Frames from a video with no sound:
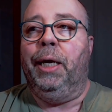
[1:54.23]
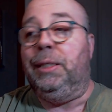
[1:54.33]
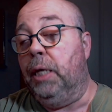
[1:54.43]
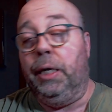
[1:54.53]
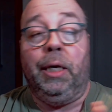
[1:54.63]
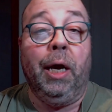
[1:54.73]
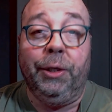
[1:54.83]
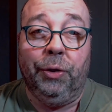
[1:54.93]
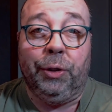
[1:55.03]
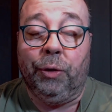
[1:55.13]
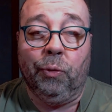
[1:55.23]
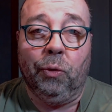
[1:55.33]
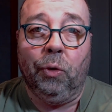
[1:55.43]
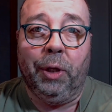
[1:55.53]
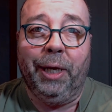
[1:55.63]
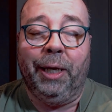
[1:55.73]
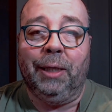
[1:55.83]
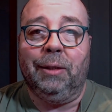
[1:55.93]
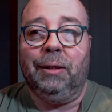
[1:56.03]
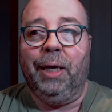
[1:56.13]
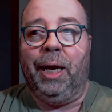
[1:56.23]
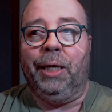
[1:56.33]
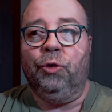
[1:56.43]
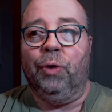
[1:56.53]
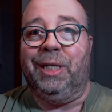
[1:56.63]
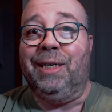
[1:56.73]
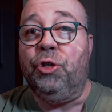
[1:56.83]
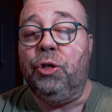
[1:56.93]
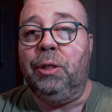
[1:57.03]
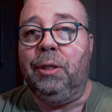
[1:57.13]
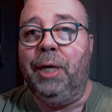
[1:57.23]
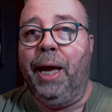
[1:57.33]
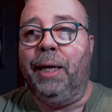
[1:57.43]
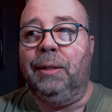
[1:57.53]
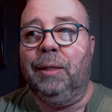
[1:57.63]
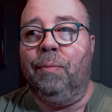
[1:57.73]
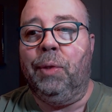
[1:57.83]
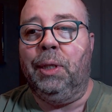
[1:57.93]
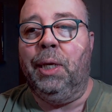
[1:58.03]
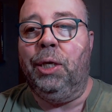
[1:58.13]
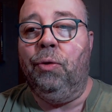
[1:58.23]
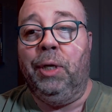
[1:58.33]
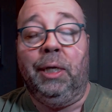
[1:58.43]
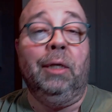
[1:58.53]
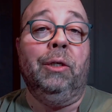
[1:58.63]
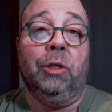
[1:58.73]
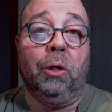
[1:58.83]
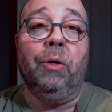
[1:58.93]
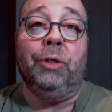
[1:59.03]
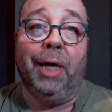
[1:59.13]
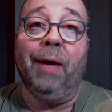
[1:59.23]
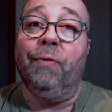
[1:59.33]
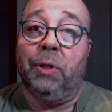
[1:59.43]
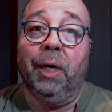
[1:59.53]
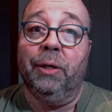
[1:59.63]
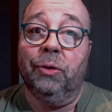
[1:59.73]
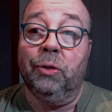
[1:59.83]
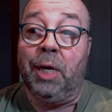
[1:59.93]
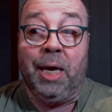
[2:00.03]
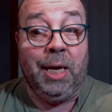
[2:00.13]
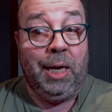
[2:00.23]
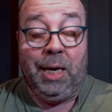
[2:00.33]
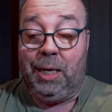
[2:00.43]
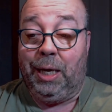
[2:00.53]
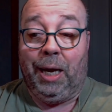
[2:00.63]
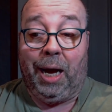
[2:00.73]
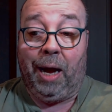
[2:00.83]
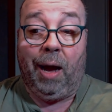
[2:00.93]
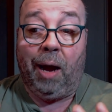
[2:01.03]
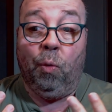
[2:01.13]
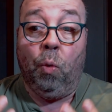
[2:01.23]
It's not a non union rule, it's a tradition and something that you need to disclose to advertisers. I, I